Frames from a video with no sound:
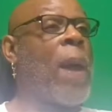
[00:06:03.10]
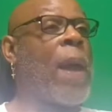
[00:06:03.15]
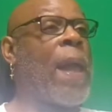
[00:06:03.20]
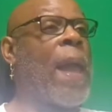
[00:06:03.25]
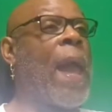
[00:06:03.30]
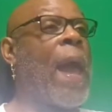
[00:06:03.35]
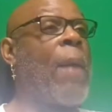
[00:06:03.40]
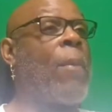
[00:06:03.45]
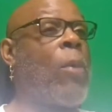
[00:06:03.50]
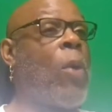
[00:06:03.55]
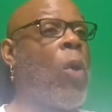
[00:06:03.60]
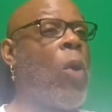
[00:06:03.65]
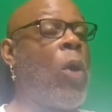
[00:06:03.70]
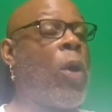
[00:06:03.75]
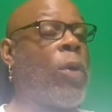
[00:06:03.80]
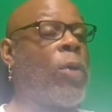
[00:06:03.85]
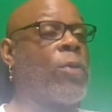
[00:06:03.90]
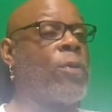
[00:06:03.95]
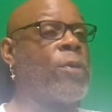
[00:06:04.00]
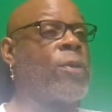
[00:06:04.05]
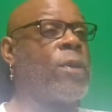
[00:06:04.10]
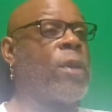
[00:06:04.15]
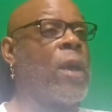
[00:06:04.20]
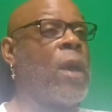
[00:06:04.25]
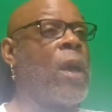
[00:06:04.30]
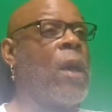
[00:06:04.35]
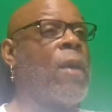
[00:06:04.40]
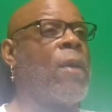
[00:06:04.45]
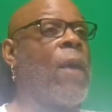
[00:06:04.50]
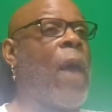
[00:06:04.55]
camcorders,
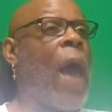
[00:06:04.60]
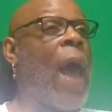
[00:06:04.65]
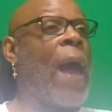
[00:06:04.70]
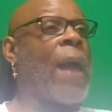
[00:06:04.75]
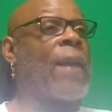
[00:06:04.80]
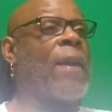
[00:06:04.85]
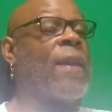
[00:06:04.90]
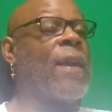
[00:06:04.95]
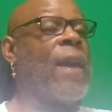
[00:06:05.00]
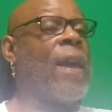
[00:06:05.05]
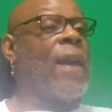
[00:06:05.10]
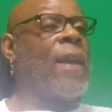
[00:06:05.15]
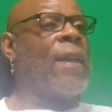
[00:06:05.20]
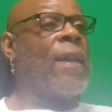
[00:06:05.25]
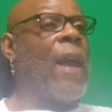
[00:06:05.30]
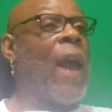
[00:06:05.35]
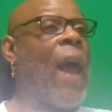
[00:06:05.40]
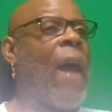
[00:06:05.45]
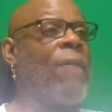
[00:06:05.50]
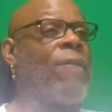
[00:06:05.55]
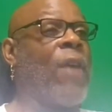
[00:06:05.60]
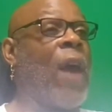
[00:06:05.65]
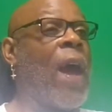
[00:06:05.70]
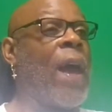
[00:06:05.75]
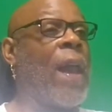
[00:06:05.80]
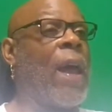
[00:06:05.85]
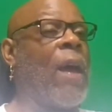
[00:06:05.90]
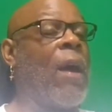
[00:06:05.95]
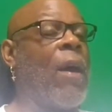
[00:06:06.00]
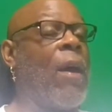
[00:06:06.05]
I've
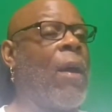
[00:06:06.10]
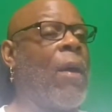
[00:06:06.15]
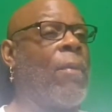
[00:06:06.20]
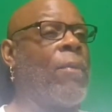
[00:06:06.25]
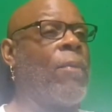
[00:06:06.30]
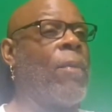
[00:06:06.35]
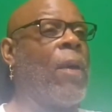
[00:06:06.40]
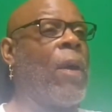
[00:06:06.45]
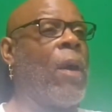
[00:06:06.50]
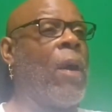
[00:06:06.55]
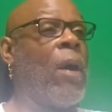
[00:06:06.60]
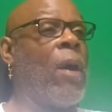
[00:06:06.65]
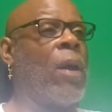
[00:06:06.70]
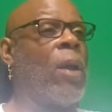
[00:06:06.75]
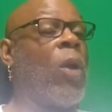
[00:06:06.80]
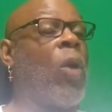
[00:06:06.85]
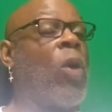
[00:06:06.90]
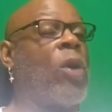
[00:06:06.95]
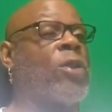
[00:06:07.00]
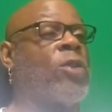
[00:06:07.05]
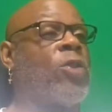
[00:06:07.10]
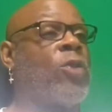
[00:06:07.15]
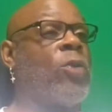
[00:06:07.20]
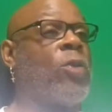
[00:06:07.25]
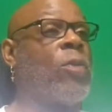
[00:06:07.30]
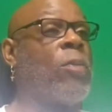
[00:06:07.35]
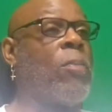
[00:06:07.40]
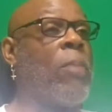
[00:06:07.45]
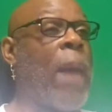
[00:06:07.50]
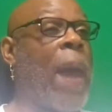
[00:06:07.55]
got larger
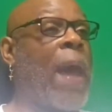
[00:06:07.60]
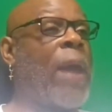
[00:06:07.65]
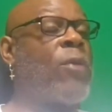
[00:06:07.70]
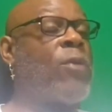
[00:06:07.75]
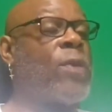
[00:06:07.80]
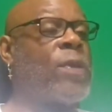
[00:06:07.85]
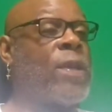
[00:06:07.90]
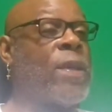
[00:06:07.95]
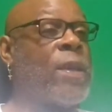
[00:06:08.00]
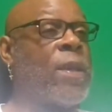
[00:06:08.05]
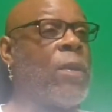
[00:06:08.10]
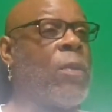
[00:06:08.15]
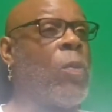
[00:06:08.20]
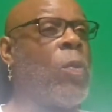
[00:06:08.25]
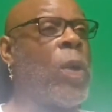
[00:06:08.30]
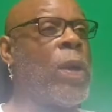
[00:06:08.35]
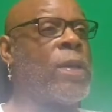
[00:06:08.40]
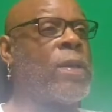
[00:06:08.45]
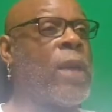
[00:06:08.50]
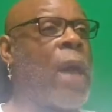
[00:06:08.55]
batteries in them, which